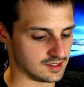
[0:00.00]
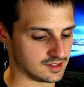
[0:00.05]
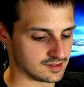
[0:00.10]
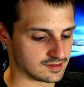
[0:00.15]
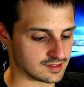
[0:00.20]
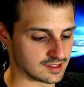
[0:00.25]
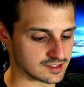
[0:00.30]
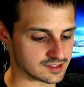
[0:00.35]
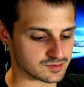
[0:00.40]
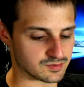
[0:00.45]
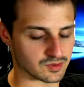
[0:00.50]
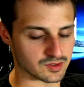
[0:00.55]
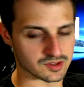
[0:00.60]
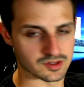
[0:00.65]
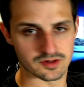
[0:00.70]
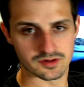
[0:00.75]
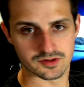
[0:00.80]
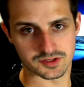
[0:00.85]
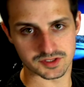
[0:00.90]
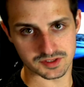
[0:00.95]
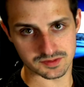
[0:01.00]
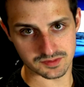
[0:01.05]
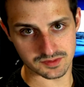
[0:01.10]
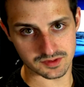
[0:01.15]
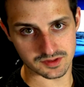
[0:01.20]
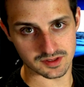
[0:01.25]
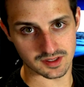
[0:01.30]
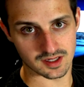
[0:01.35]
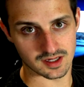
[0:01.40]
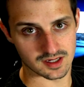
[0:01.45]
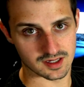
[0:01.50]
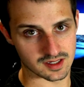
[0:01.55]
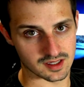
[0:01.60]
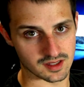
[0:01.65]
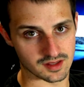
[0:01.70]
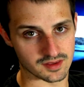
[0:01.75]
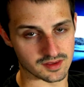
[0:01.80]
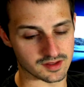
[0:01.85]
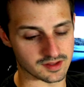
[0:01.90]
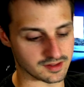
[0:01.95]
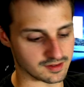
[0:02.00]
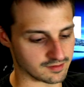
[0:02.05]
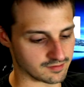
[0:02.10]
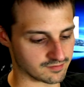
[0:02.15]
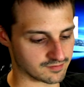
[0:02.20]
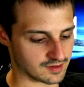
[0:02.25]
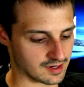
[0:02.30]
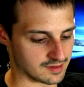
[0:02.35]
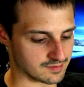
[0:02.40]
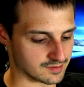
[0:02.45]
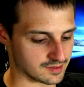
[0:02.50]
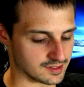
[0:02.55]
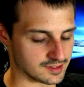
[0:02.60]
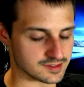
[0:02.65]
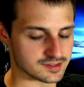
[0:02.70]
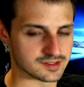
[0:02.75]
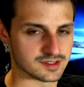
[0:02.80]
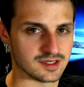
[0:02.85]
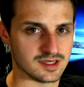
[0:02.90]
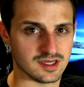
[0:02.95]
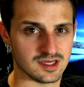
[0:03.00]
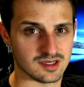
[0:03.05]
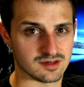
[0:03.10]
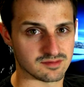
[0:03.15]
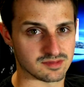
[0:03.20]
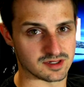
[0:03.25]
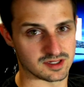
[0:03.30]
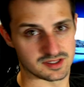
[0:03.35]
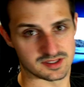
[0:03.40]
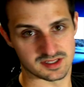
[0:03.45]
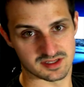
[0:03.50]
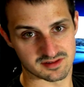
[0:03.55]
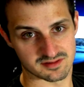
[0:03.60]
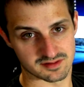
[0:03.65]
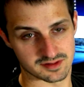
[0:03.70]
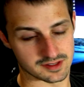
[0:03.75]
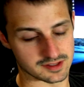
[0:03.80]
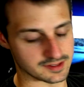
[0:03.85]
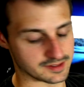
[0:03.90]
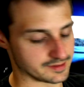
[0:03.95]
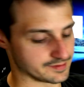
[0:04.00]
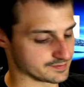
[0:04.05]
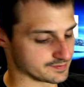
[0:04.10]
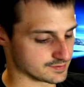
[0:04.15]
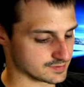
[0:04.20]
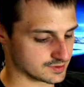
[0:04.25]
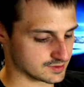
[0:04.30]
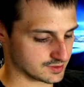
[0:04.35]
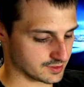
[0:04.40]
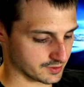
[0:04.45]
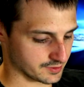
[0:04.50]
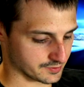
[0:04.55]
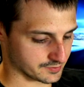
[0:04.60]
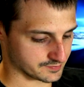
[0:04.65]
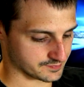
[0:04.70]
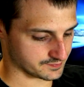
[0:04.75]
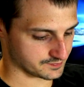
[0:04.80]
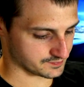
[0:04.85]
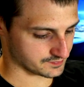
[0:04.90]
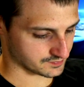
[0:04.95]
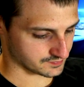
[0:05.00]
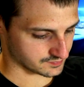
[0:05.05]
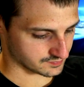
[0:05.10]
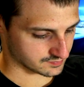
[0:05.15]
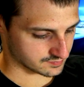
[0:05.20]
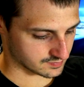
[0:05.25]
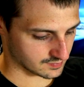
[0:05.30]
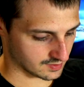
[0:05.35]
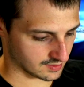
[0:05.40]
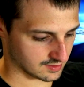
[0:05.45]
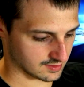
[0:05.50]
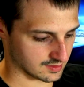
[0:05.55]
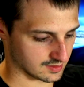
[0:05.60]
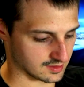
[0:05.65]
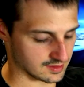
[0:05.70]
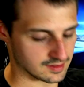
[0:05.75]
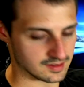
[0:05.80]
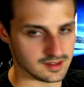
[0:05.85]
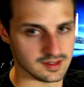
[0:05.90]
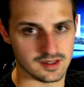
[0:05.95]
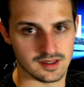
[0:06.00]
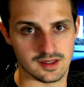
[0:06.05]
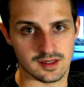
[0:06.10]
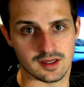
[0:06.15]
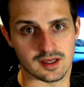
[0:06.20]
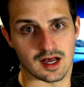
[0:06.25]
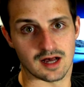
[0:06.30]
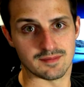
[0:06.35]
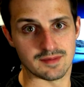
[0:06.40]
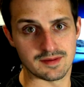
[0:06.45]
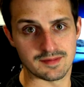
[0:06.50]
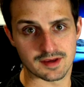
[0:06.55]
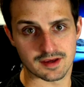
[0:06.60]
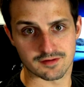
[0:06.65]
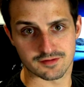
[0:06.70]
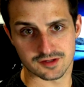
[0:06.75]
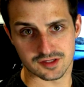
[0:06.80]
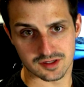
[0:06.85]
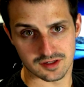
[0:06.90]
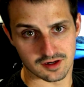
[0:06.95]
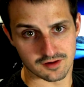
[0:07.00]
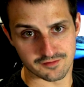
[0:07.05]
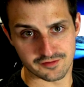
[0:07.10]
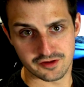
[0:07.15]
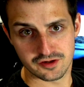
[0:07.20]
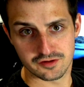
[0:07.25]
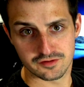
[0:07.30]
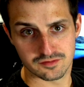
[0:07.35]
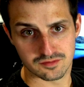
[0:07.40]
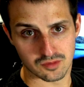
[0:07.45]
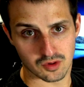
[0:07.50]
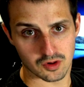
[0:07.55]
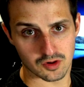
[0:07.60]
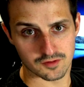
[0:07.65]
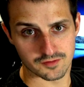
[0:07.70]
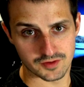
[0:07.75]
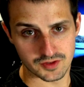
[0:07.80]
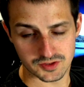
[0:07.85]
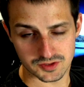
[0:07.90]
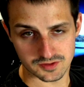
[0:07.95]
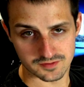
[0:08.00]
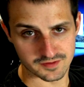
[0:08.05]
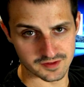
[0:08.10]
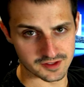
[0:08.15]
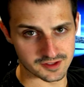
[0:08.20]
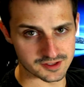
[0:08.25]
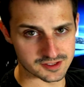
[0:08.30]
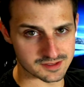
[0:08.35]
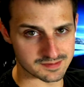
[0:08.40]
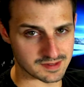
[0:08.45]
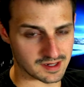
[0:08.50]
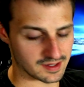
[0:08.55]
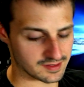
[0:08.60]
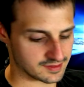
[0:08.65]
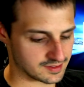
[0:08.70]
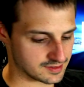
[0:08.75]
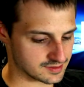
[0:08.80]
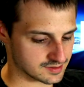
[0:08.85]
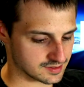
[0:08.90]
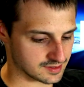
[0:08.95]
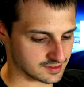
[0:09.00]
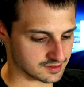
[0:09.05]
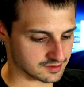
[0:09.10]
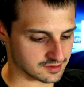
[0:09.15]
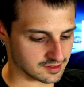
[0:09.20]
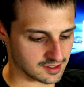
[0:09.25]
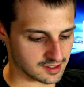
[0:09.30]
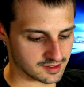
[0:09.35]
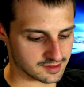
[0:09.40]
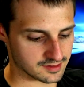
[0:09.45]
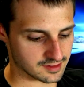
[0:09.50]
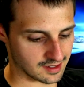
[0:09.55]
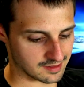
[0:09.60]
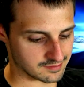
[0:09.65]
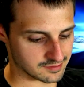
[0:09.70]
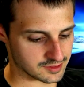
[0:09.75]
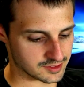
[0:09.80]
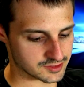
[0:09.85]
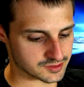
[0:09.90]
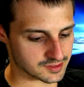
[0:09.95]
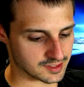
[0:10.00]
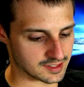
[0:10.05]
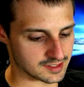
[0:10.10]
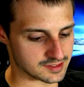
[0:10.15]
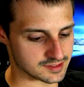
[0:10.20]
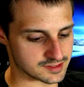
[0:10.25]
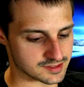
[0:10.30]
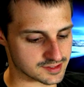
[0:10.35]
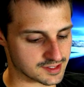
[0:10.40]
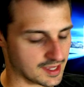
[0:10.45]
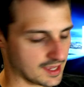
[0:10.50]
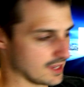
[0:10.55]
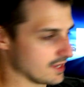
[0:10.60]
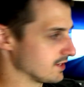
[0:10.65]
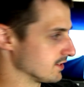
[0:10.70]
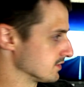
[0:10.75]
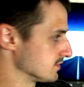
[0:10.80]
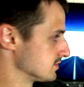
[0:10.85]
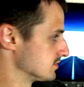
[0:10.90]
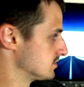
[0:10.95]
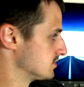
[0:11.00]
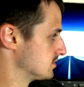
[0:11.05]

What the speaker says: that's more noticeable on the frame rates, but it didn't really. So, I may make a few more future videos about this later on. I'm going to try and scale